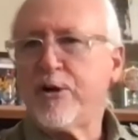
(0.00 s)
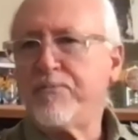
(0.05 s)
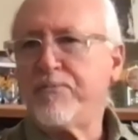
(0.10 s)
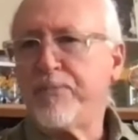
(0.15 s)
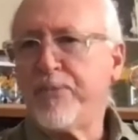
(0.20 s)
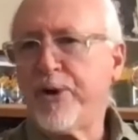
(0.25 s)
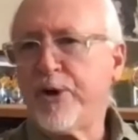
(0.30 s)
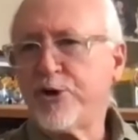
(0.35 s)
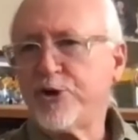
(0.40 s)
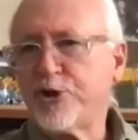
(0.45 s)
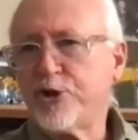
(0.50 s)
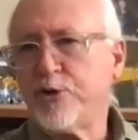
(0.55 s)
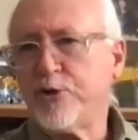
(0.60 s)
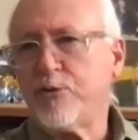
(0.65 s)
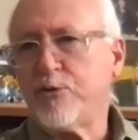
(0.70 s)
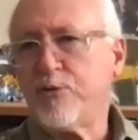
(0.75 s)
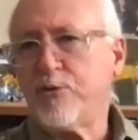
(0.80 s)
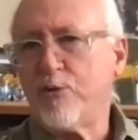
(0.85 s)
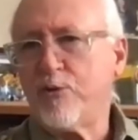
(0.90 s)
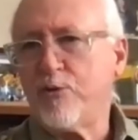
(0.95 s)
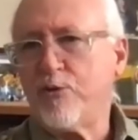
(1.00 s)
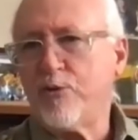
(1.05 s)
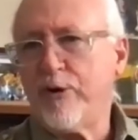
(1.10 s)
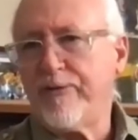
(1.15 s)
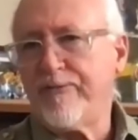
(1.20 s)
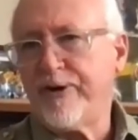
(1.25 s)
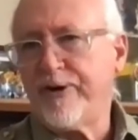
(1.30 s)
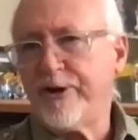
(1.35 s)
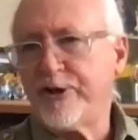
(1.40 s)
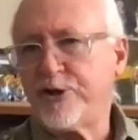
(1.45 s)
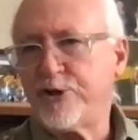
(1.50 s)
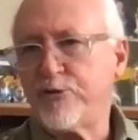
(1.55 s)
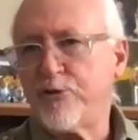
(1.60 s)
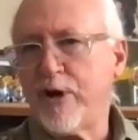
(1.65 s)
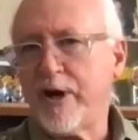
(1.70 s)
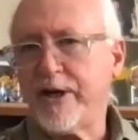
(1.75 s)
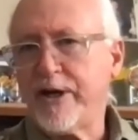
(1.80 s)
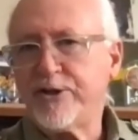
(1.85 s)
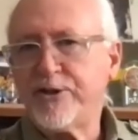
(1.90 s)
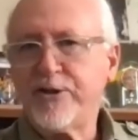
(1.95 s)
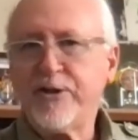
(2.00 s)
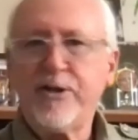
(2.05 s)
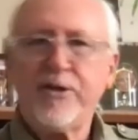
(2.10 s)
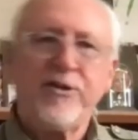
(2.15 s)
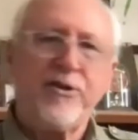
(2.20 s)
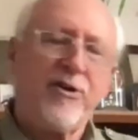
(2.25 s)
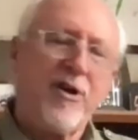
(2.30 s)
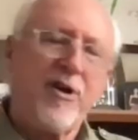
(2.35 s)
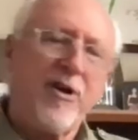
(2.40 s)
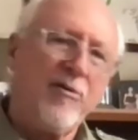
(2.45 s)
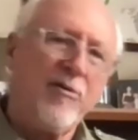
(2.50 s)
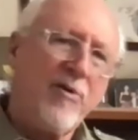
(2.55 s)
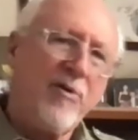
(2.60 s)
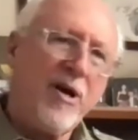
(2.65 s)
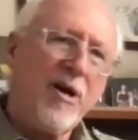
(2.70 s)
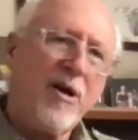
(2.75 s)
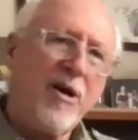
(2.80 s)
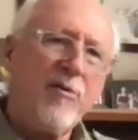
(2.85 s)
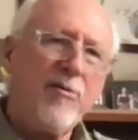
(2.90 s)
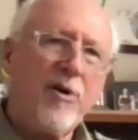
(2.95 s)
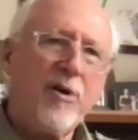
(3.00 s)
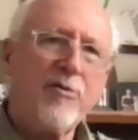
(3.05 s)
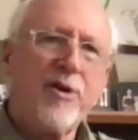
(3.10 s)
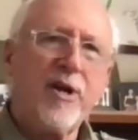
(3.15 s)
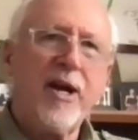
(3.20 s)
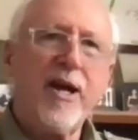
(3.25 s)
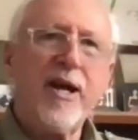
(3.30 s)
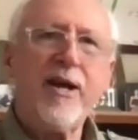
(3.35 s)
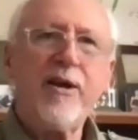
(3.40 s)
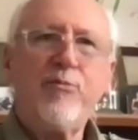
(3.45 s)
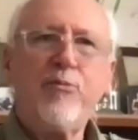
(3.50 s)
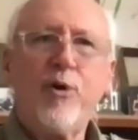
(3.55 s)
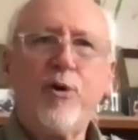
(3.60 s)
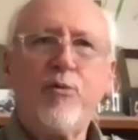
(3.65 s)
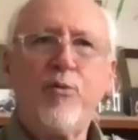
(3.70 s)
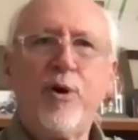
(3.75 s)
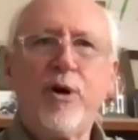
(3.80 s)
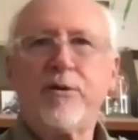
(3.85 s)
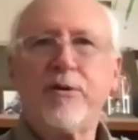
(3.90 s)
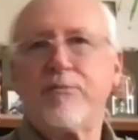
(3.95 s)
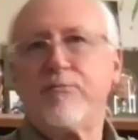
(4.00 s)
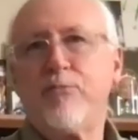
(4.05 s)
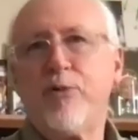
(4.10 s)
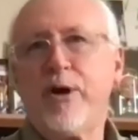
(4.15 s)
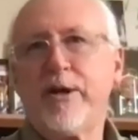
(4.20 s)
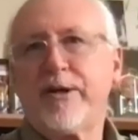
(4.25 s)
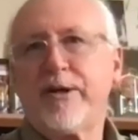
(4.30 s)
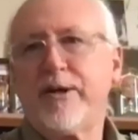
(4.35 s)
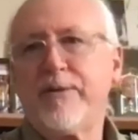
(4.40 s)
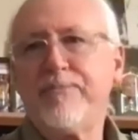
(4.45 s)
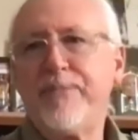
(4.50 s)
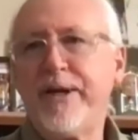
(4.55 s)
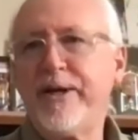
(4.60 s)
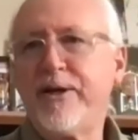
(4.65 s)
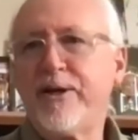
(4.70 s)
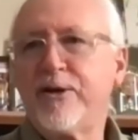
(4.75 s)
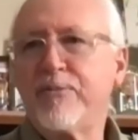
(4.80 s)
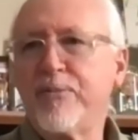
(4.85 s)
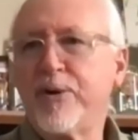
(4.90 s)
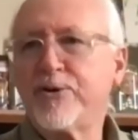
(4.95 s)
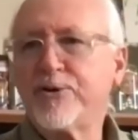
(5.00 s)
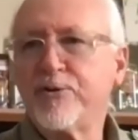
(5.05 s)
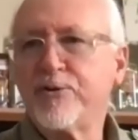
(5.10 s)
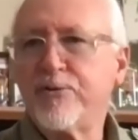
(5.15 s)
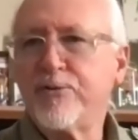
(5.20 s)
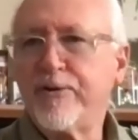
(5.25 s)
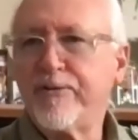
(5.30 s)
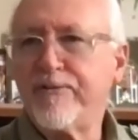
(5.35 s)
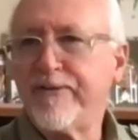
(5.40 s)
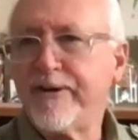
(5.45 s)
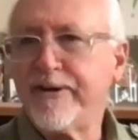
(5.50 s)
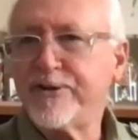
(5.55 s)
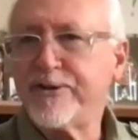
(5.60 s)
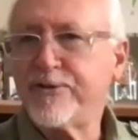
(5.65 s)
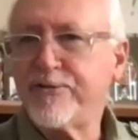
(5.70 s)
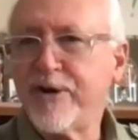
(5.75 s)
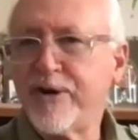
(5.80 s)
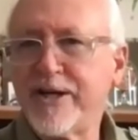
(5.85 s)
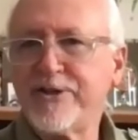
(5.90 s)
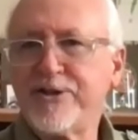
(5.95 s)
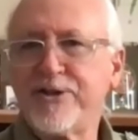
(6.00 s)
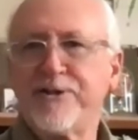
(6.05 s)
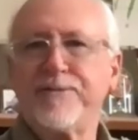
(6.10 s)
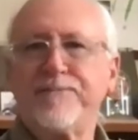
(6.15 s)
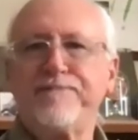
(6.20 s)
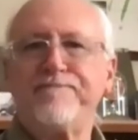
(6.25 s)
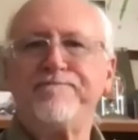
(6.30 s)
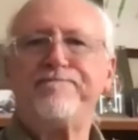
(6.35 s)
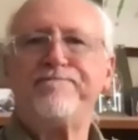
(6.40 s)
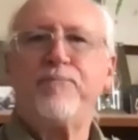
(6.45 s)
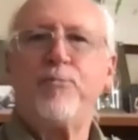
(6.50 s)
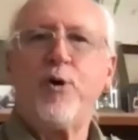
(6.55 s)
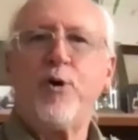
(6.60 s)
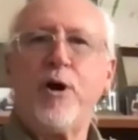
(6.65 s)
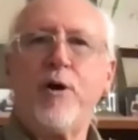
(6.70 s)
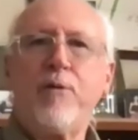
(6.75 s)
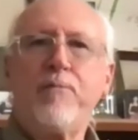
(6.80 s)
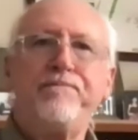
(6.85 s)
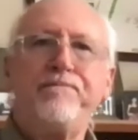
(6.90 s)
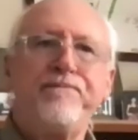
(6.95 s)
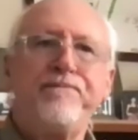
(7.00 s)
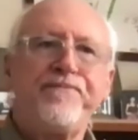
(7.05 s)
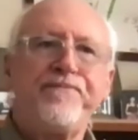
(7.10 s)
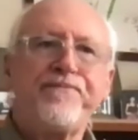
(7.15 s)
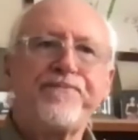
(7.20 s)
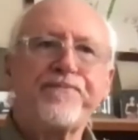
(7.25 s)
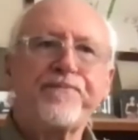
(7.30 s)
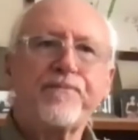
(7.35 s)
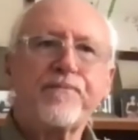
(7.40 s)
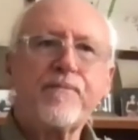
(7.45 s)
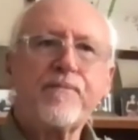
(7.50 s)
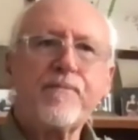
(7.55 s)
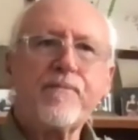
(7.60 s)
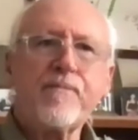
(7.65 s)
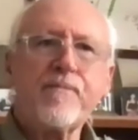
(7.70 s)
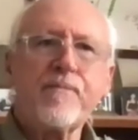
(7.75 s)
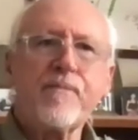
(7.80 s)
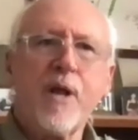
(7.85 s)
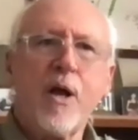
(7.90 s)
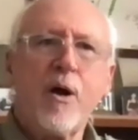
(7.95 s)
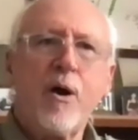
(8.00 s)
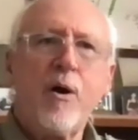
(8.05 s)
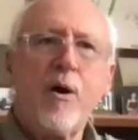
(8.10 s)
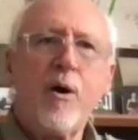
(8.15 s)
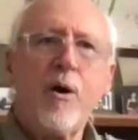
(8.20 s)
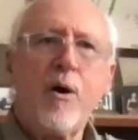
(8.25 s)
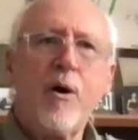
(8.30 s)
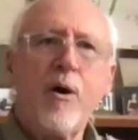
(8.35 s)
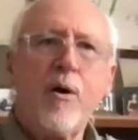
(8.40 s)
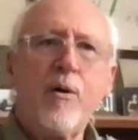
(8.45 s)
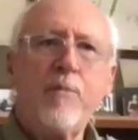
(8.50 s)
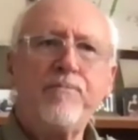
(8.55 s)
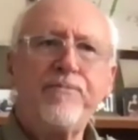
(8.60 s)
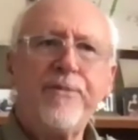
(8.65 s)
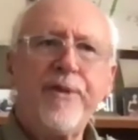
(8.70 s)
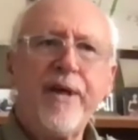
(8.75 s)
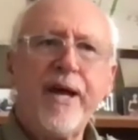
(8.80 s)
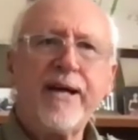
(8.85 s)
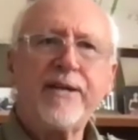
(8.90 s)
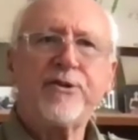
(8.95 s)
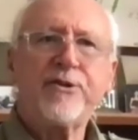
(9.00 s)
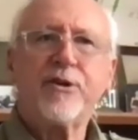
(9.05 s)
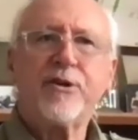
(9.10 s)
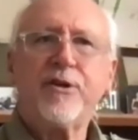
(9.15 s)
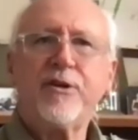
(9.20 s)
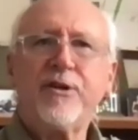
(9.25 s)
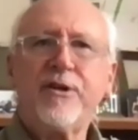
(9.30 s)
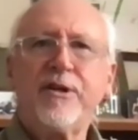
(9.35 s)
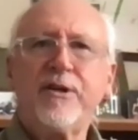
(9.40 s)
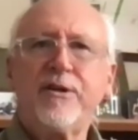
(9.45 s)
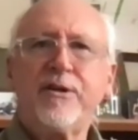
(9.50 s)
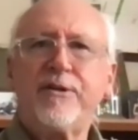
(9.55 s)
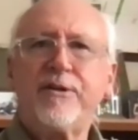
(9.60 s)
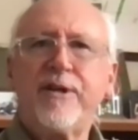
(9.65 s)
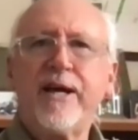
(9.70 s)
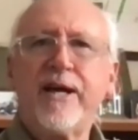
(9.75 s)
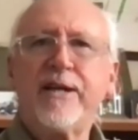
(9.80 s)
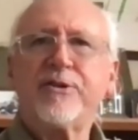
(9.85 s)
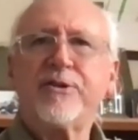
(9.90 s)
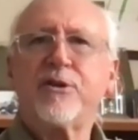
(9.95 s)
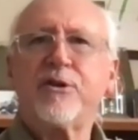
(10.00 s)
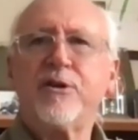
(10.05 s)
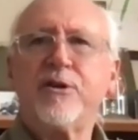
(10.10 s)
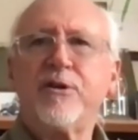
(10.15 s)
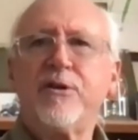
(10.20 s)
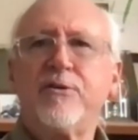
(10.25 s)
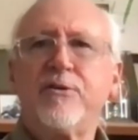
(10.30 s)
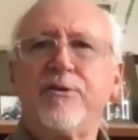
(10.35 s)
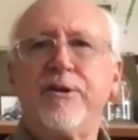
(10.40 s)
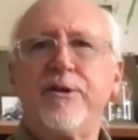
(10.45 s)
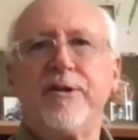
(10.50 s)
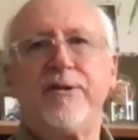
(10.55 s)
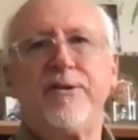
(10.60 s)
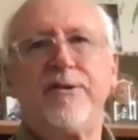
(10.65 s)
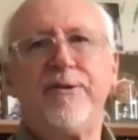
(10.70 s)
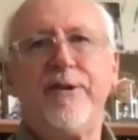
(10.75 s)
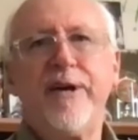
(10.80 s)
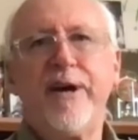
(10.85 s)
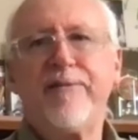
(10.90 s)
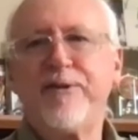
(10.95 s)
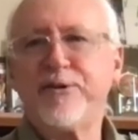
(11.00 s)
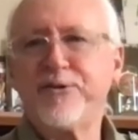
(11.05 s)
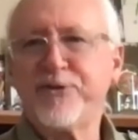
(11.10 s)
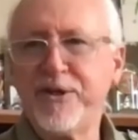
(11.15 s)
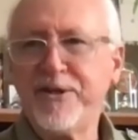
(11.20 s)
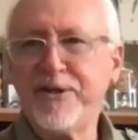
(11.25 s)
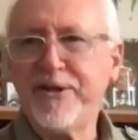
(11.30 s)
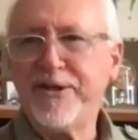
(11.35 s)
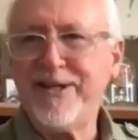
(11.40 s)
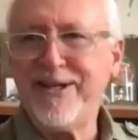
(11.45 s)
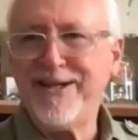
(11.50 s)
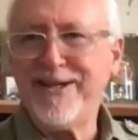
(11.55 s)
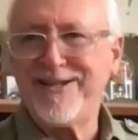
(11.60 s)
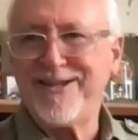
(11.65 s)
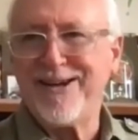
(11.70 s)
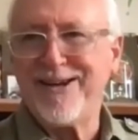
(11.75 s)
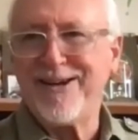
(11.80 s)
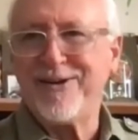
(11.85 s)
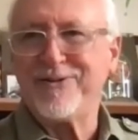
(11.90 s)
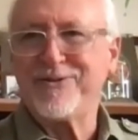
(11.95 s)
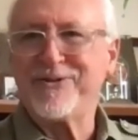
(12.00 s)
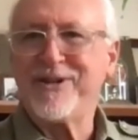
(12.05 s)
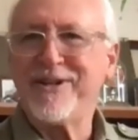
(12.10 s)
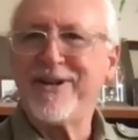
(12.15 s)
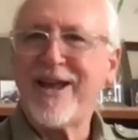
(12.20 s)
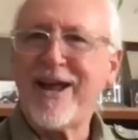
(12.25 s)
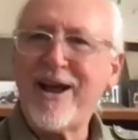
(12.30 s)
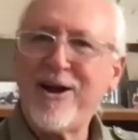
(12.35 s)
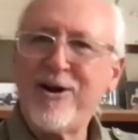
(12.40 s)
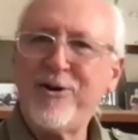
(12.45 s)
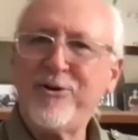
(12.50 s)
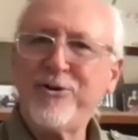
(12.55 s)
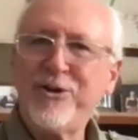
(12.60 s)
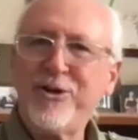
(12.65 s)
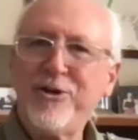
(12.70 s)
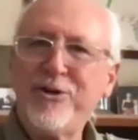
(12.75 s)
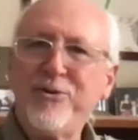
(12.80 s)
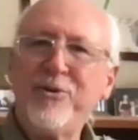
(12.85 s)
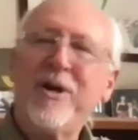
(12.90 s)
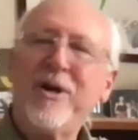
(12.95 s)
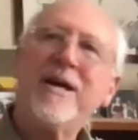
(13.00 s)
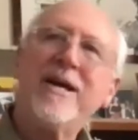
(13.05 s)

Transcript: commercial refrigeration and you go, well, okay, well, what, what can be commercial refrigeration? Well, um, that's going to, that's going to, the devil's in the details and how you